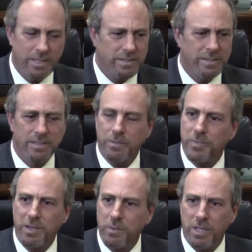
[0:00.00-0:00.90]
It's not
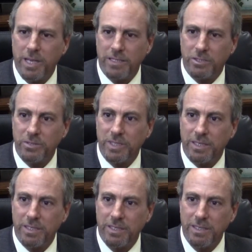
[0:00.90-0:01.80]
something we like doing,
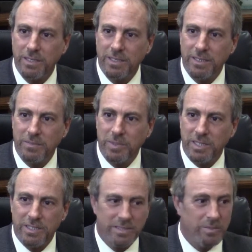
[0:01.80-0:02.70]

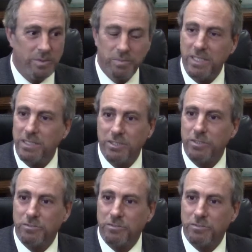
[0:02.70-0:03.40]
because it would be easier